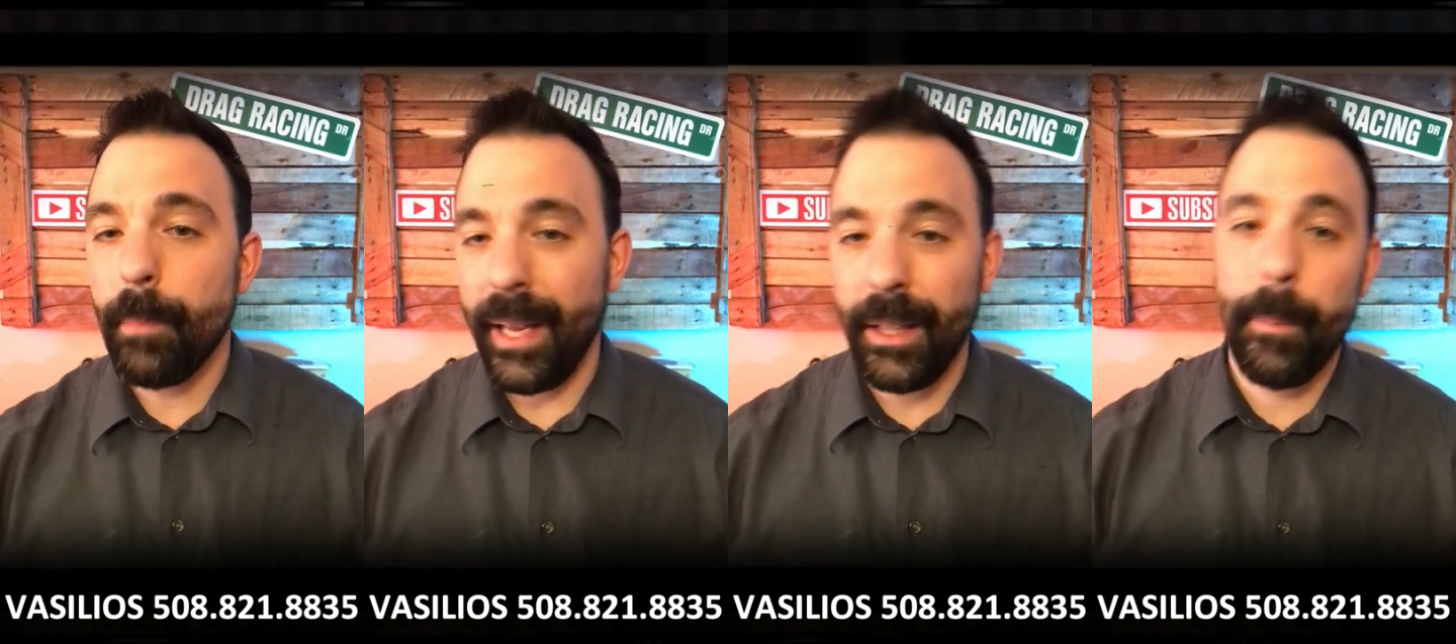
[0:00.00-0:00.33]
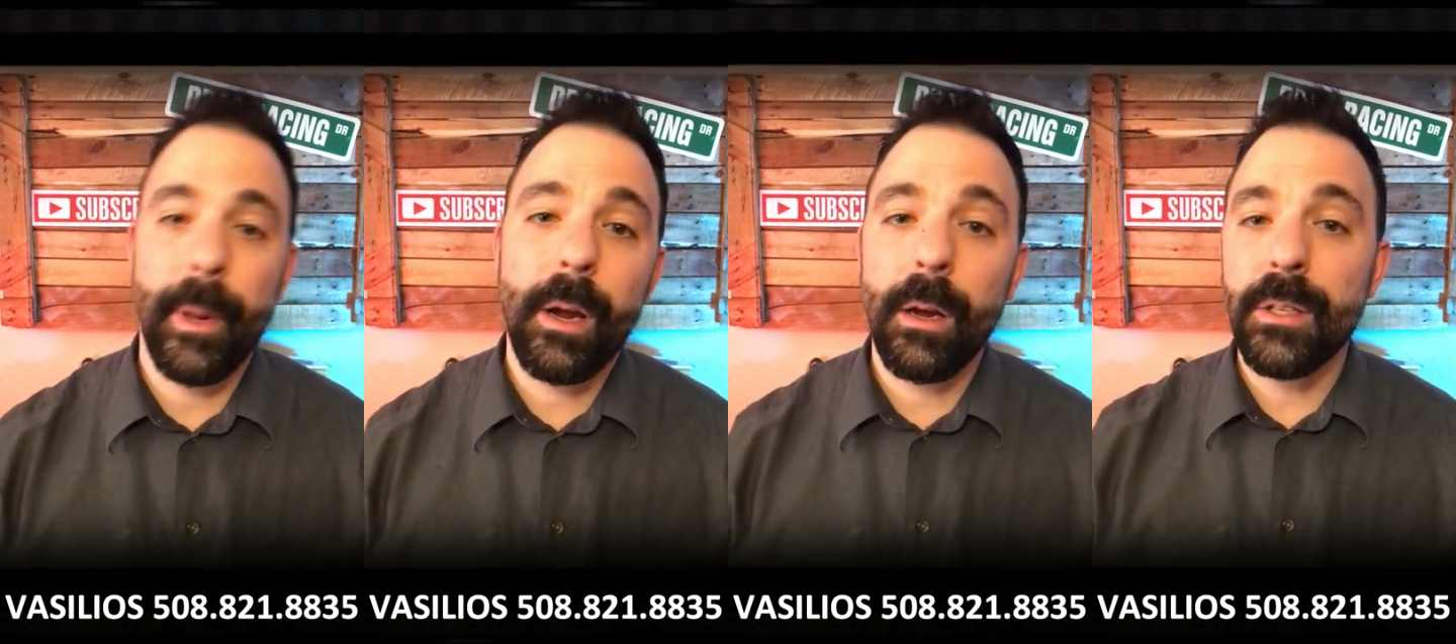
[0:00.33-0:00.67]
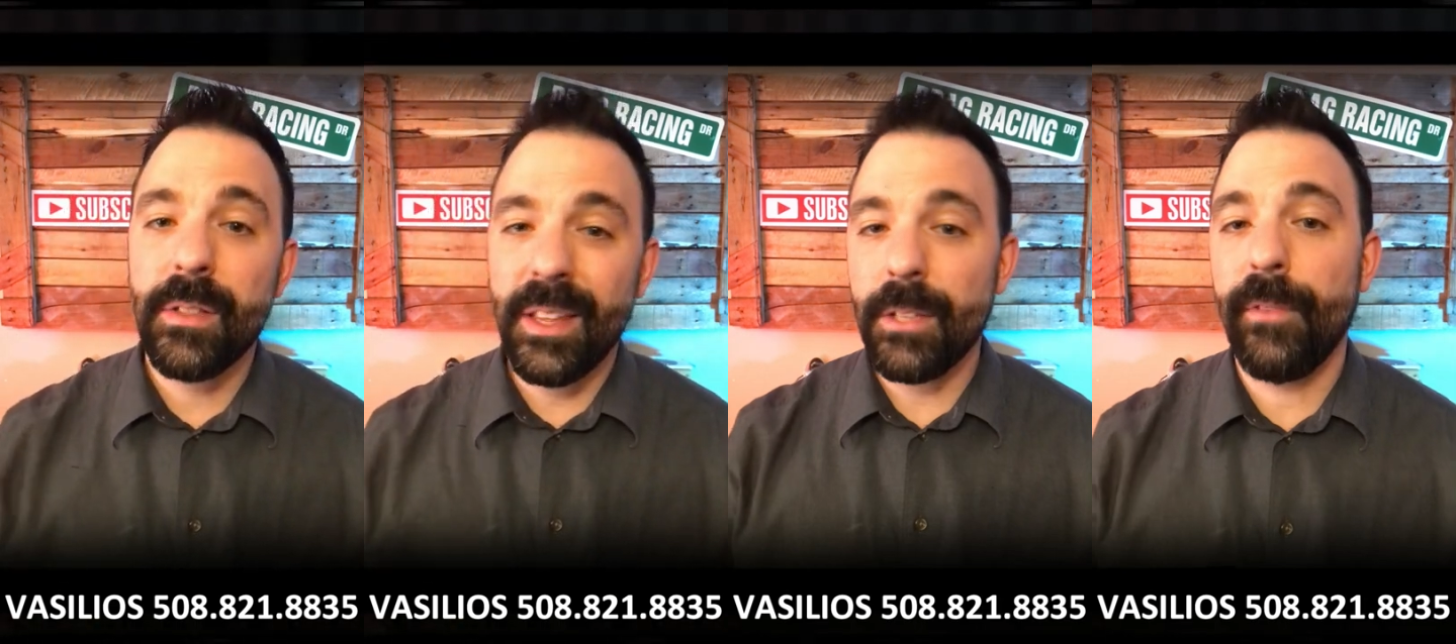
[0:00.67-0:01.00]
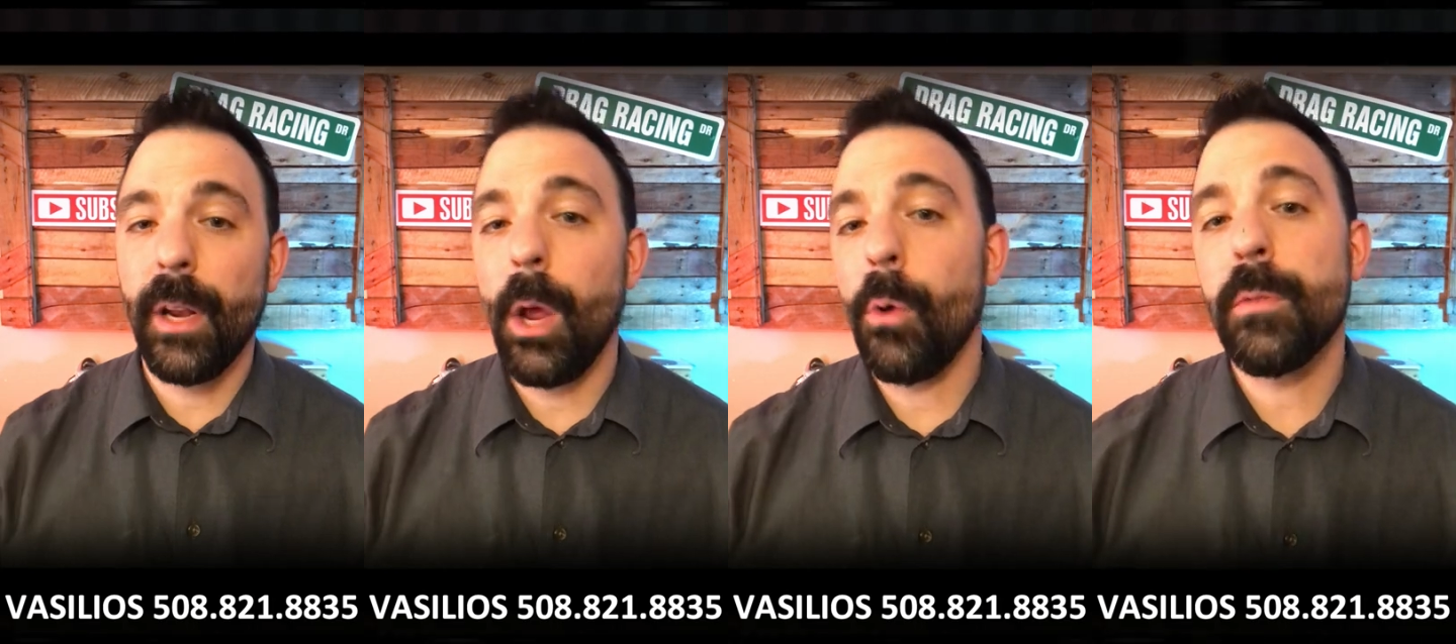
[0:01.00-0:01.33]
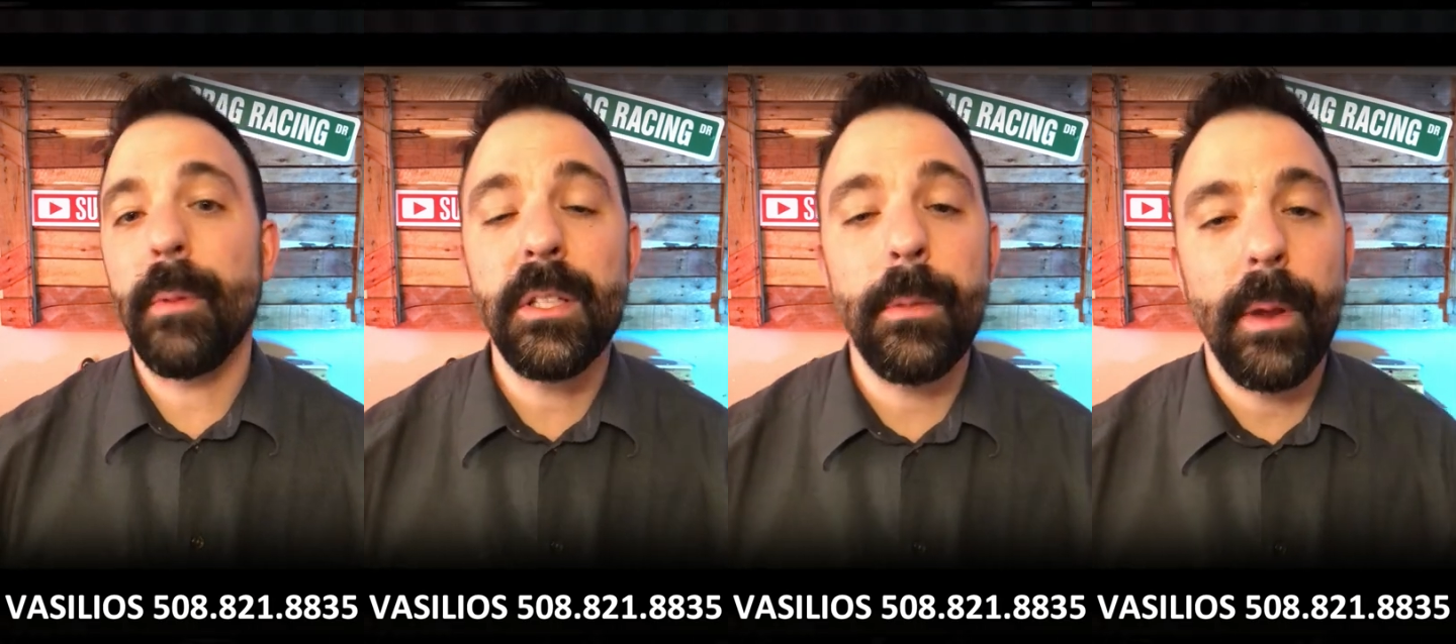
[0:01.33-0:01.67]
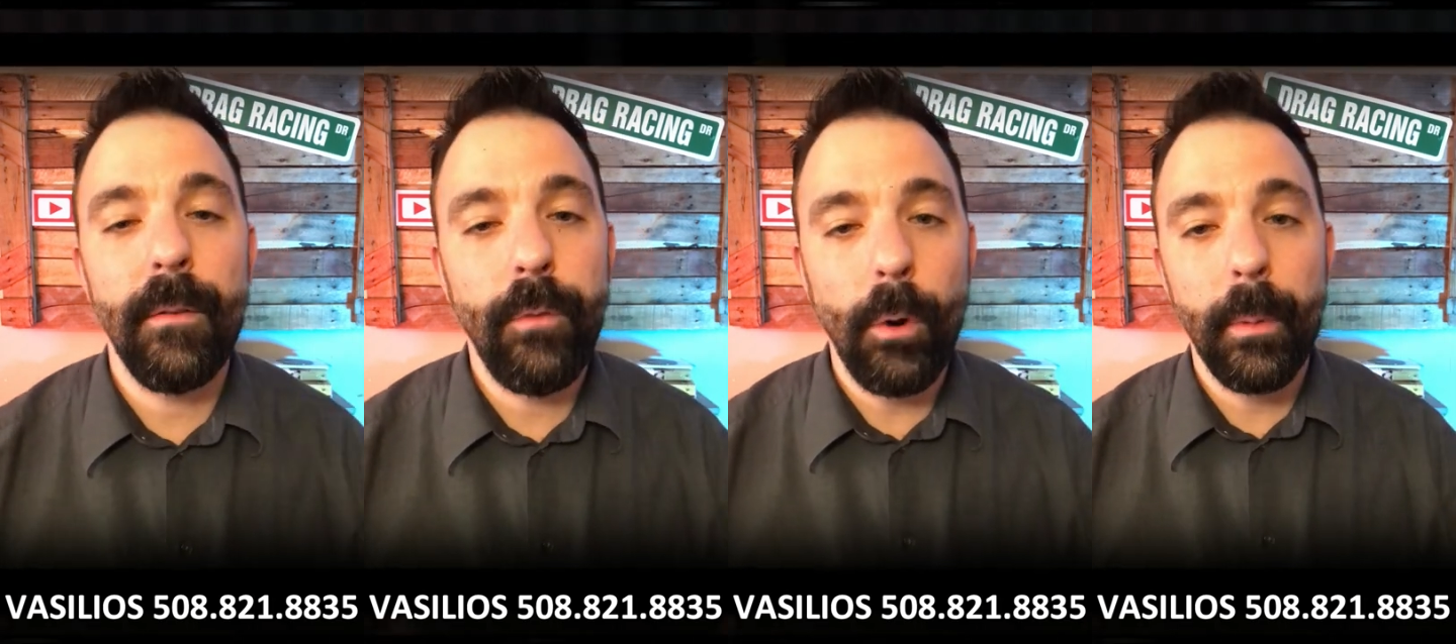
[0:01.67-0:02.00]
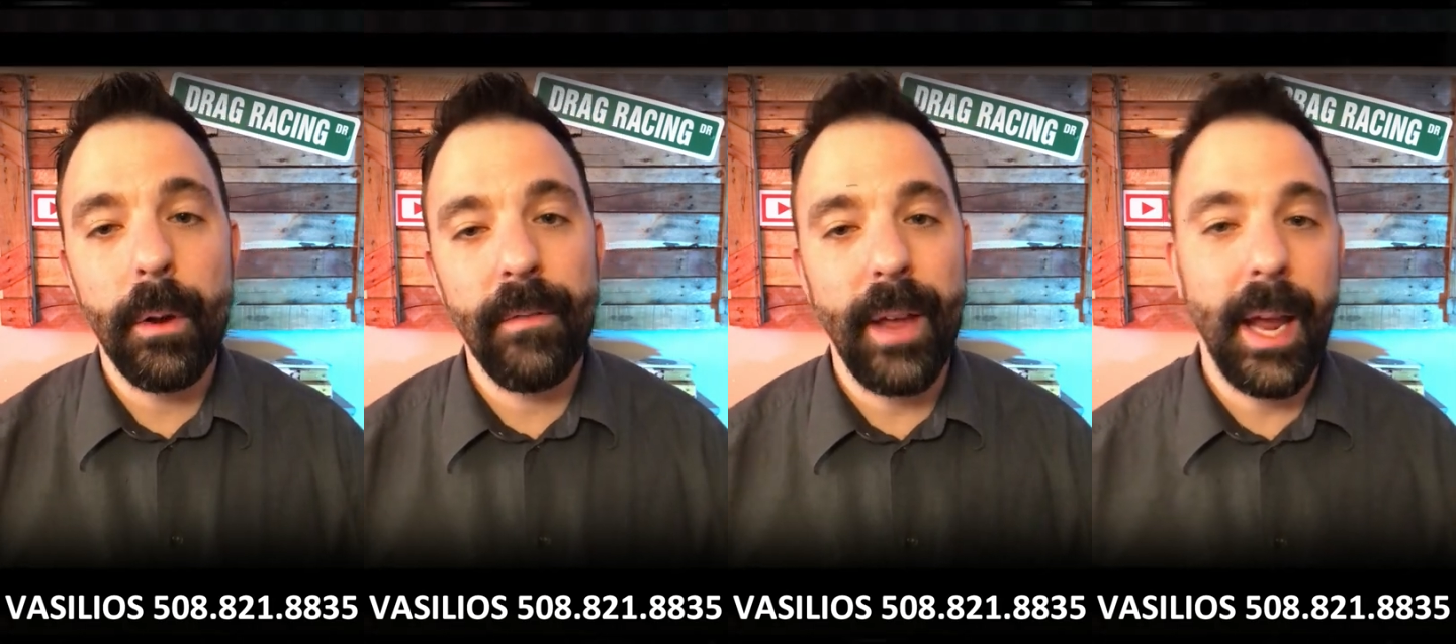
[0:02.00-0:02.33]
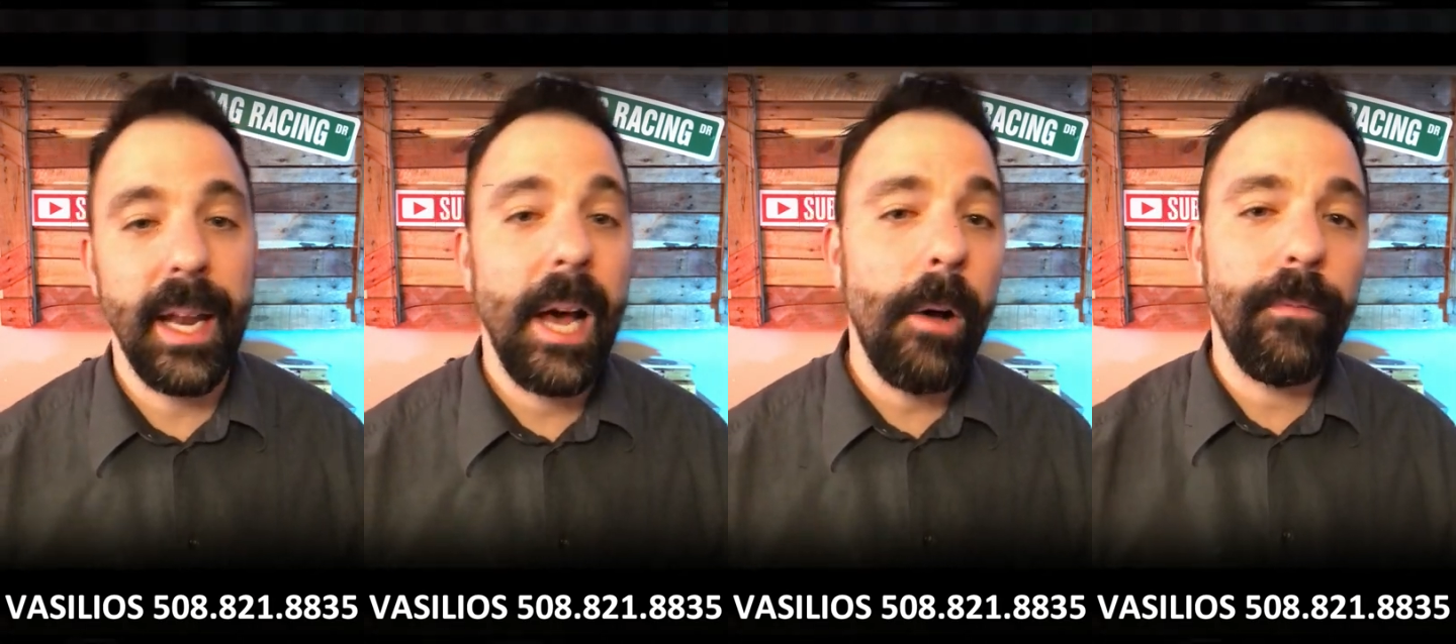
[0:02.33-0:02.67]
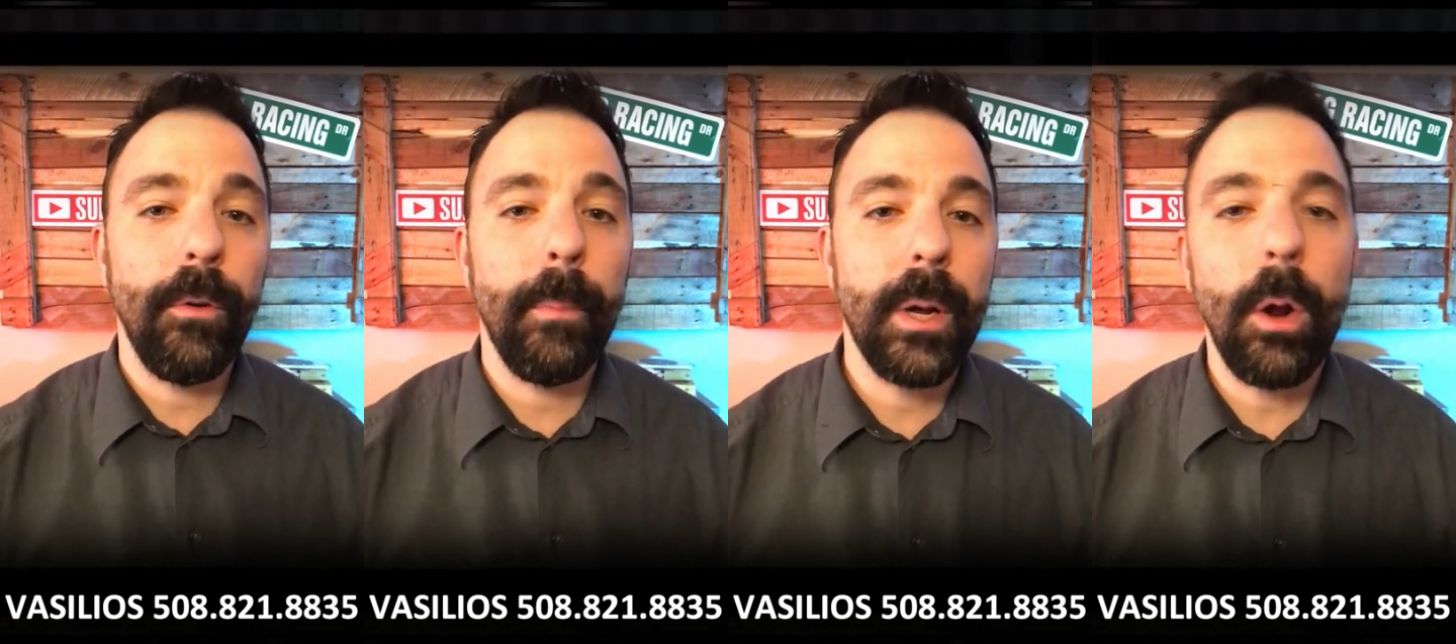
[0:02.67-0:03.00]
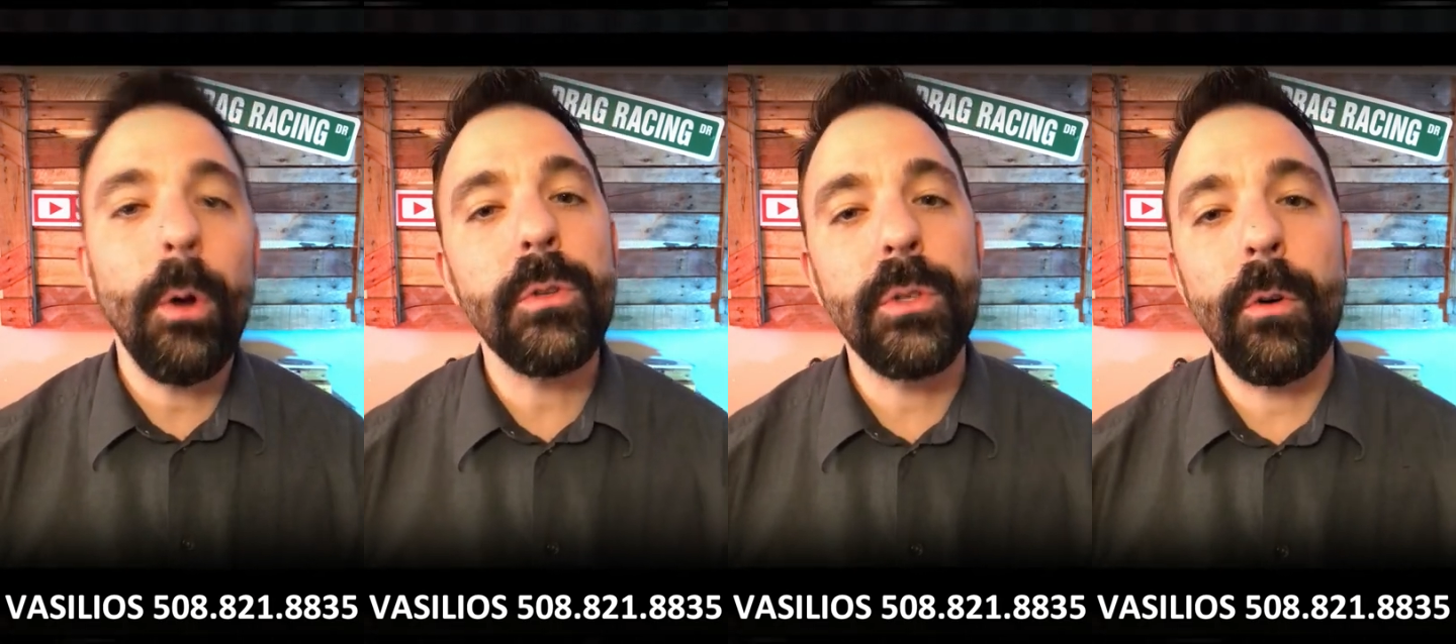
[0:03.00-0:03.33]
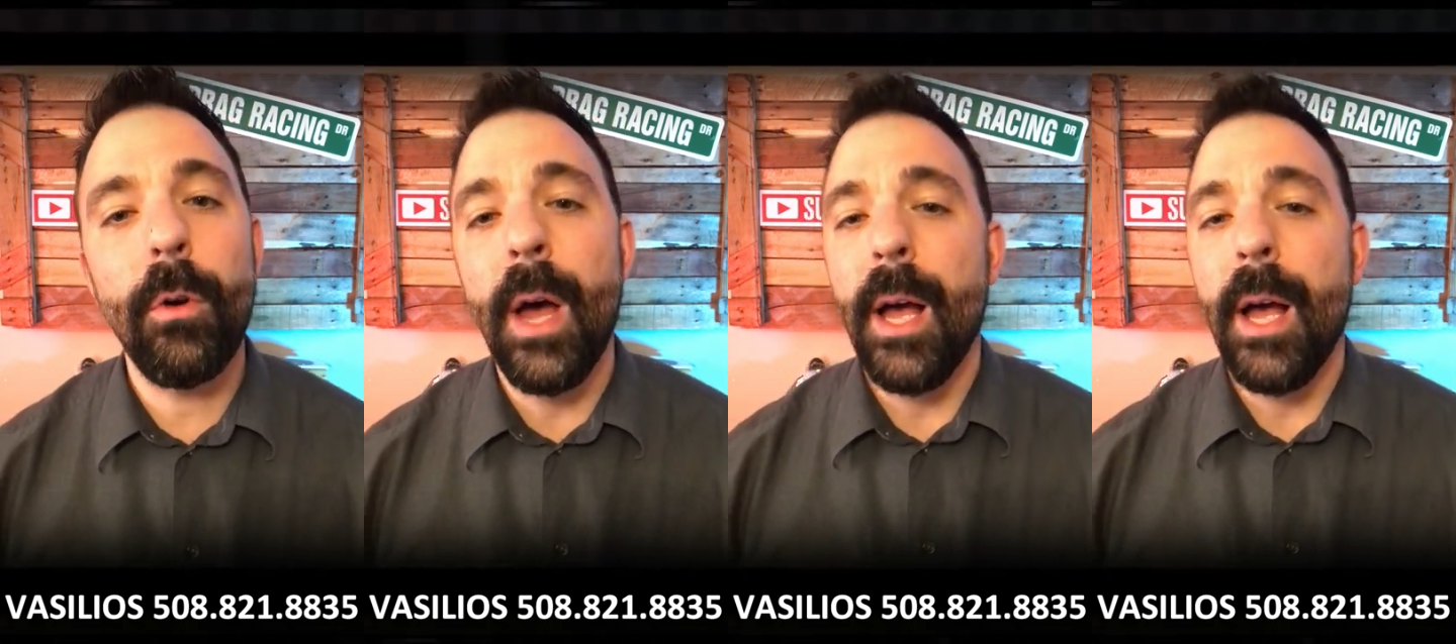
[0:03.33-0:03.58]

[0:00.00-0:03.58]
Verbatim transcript: mainly because this video is meant to be informative and helpful, but also